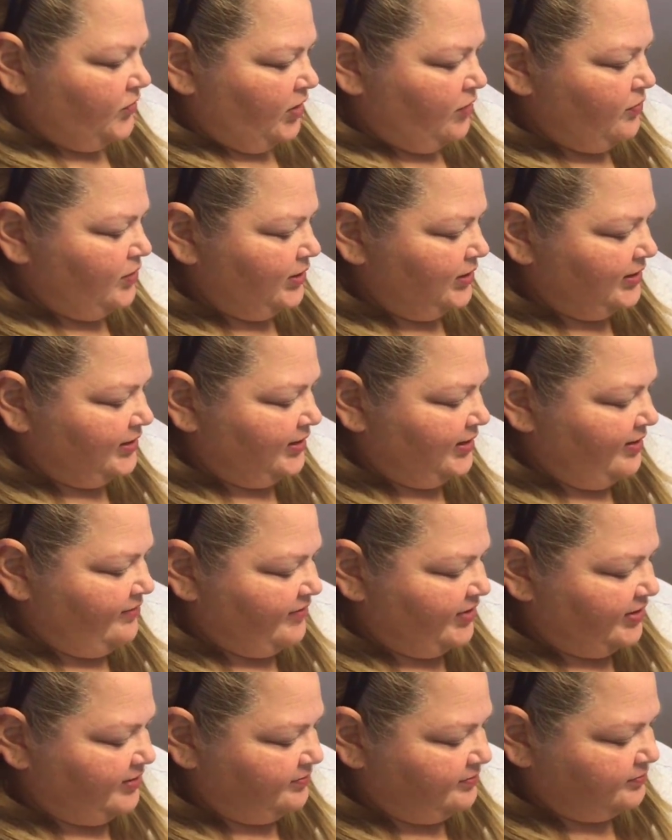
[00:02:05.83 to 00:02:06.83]
I really
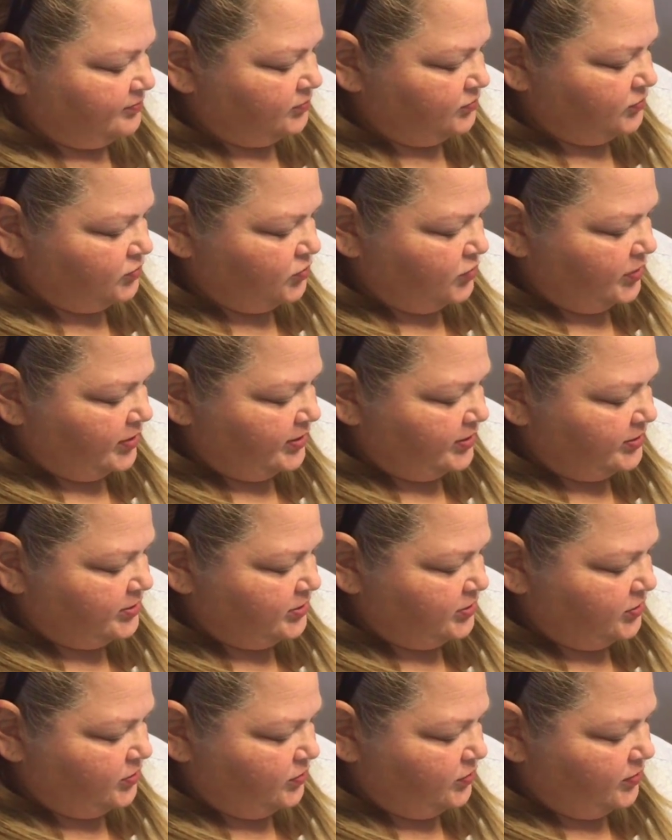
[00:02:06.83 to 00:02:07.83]
love it. One,
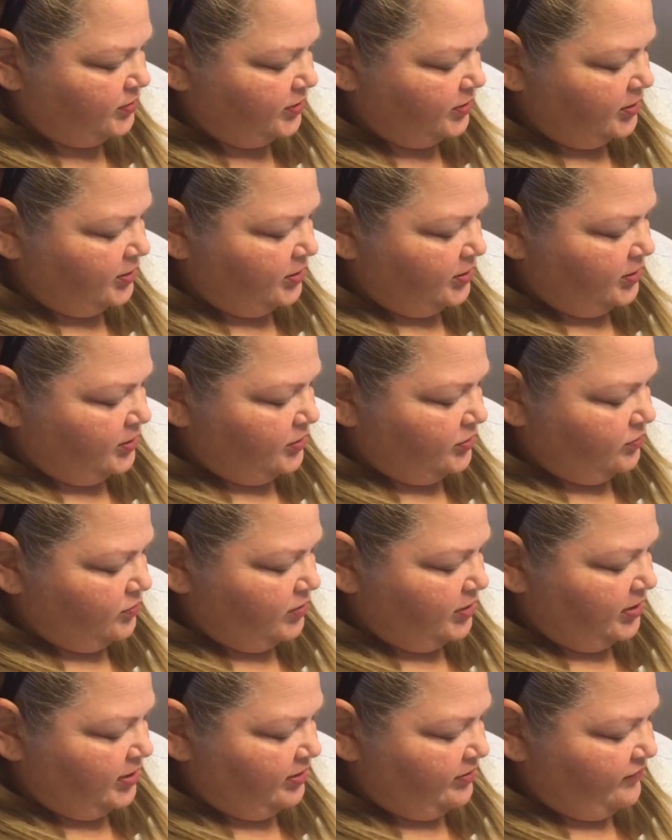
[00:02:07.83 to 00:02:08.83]
two,
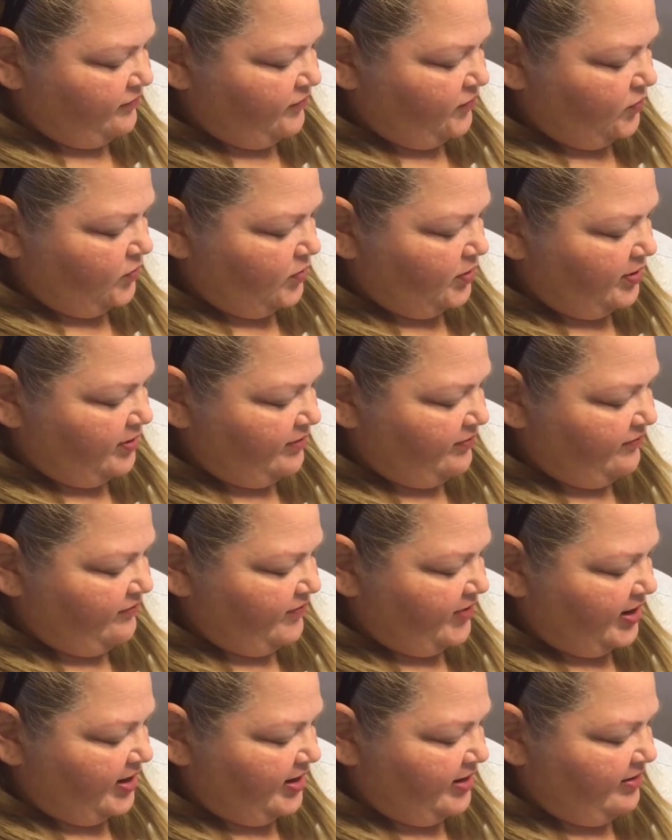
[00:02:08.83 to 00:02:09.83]
three, four,
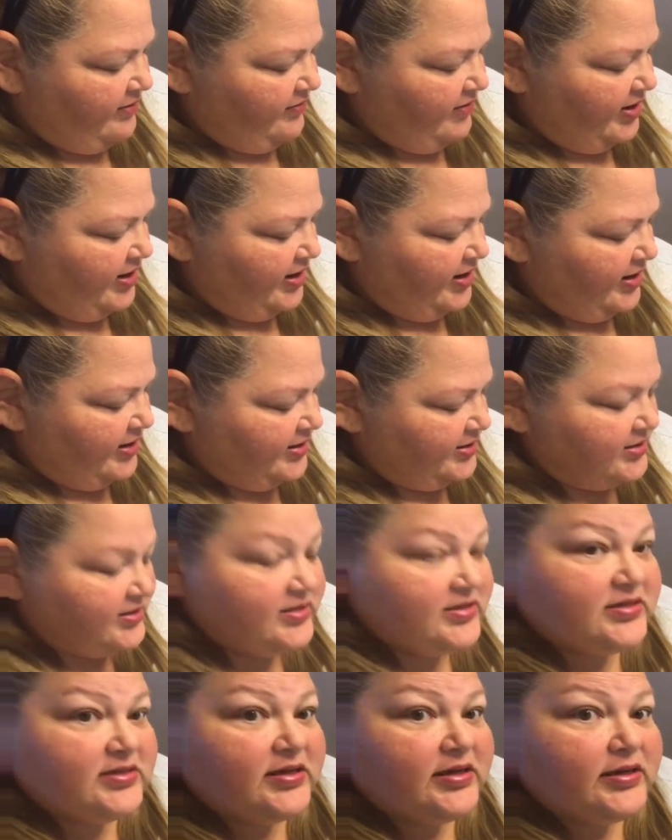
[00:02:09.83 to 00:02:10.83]
five, and
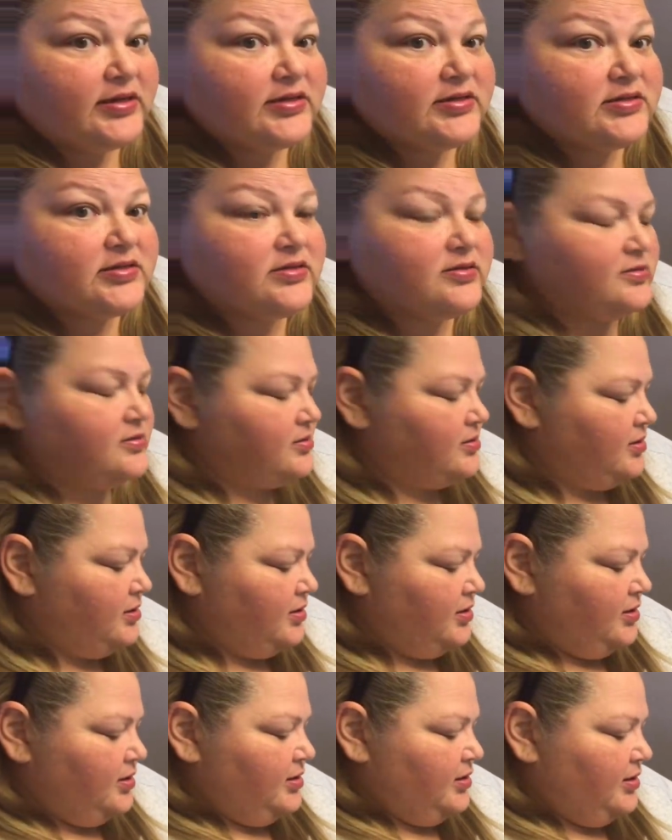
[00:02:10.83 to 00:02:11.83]
six.
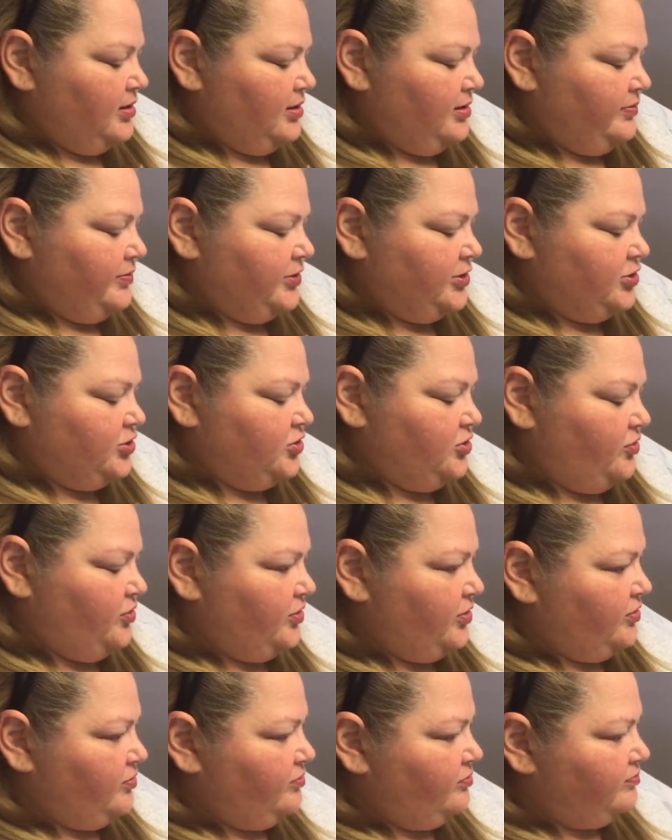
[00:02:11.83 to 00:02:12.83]
And let me show
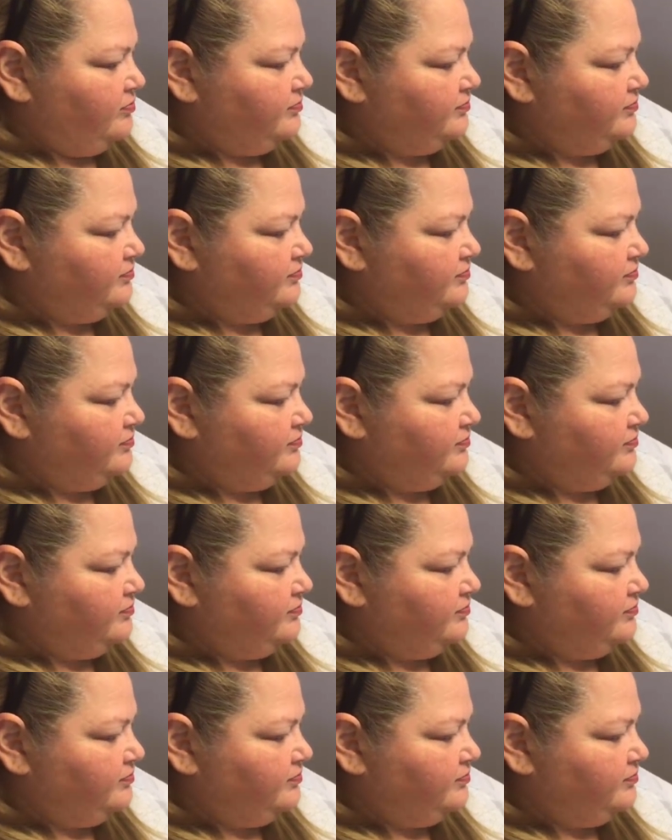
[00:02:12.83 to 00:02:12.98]
you.